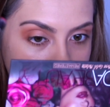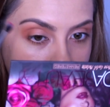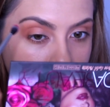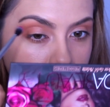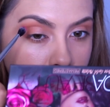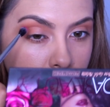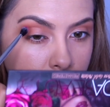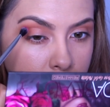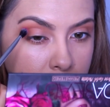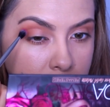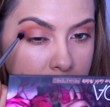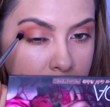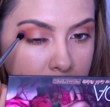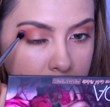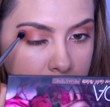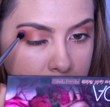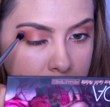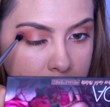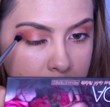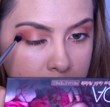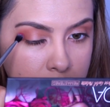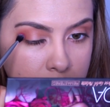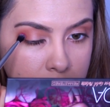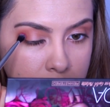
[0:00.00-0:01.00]
girl,
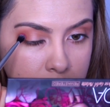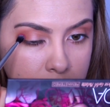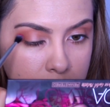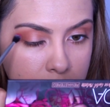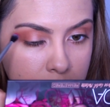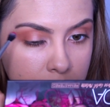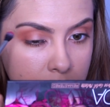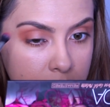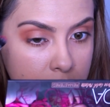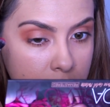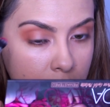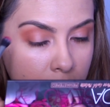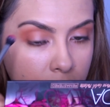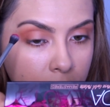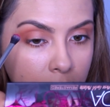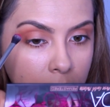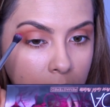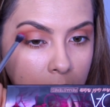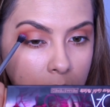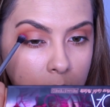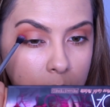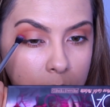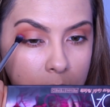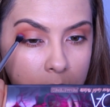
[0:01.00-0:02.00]
because it does have a
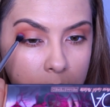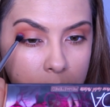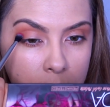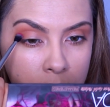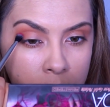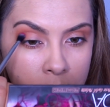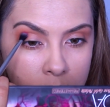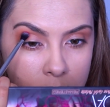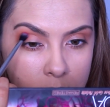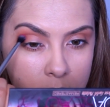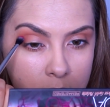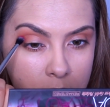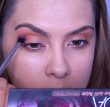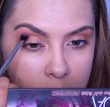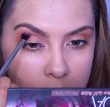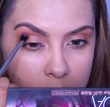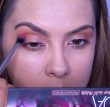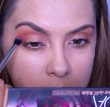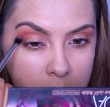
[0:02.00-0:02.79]
lot of pigment.